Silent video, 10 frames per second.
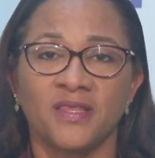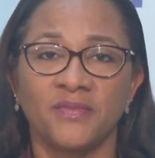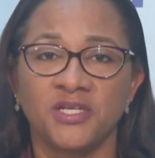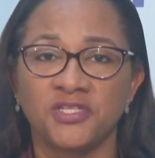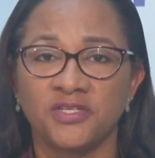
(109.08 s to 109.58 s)
The
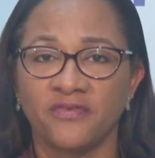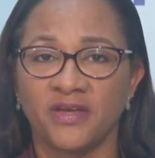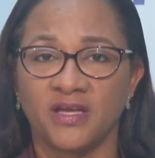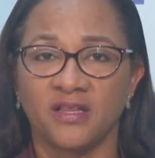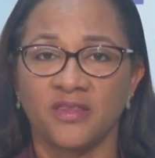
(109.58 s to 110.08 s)
Ministry of
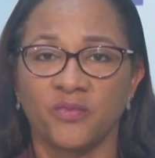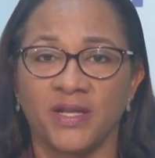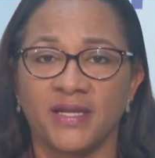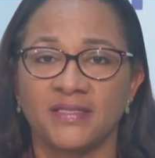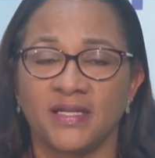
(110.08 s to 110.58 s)
Health,
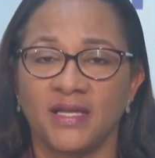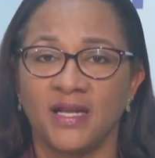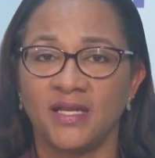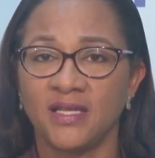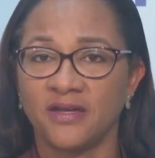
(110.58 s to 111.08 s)
Wellness and
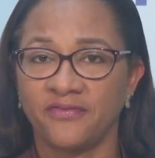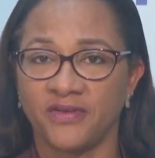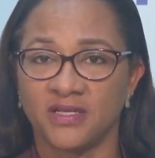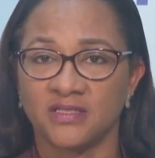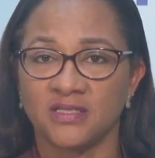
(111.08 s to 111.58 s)
Elderly
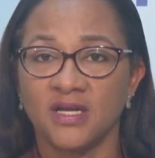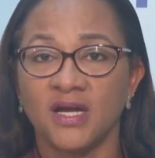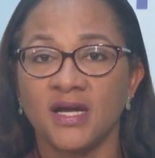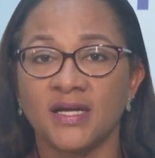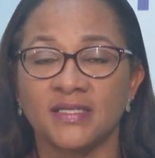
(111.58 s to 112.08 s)
Affairs
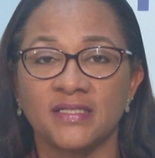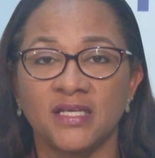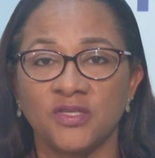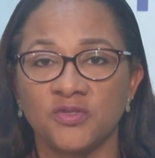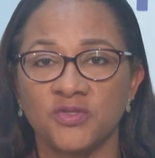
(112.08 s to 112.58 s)

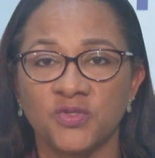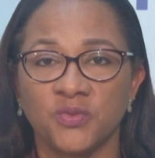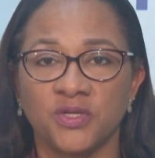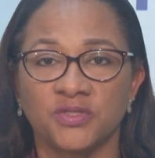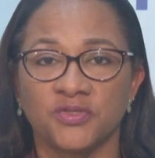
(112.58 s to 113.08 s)
continues to
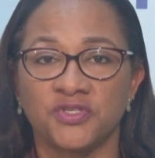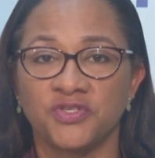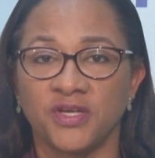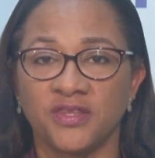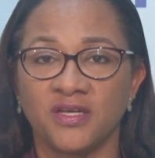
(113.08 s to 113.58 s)
work to
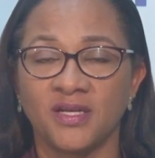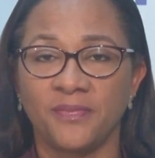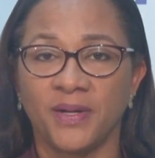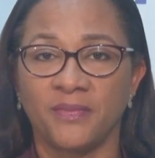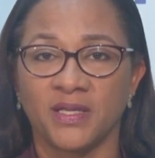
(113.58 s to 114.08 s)
strengthen the
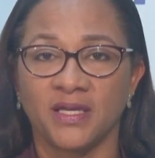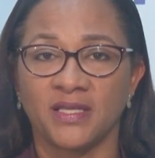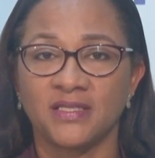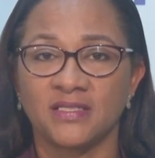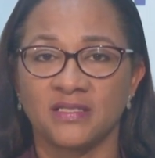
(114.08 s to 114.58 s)
public
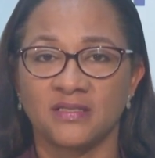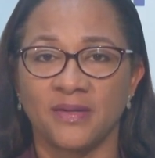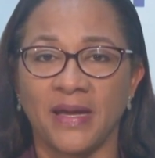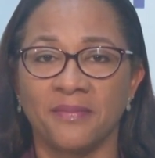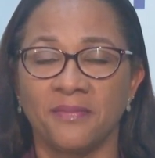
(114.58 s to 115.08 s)
health
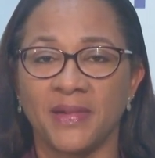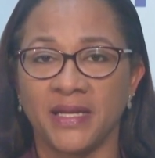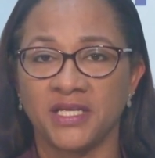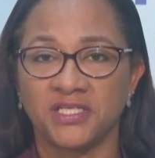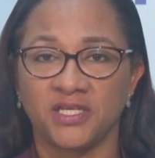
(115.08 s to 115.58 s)
system and
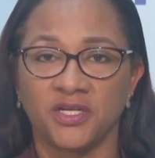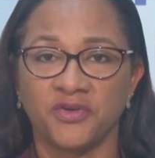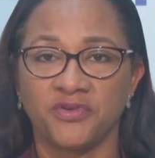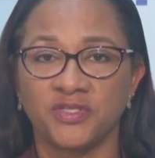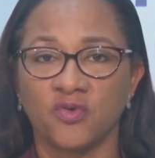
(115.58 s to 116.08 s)
manage the
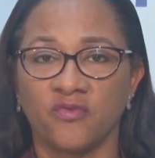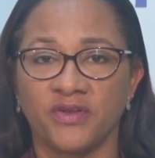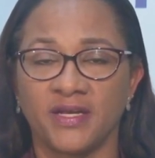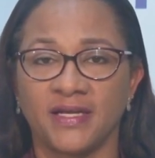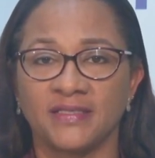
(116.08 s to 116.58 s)
increased
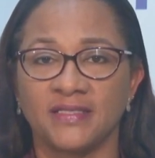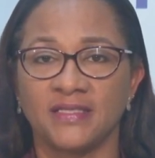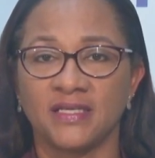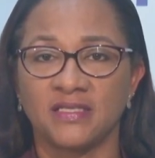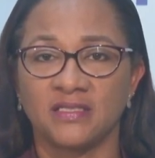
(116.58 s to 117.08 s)
COVID-19
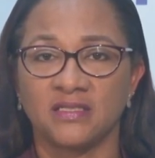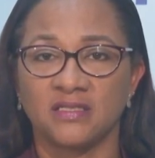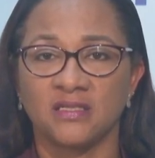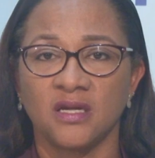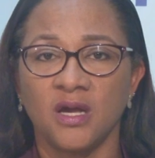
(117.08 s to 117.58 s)
cases.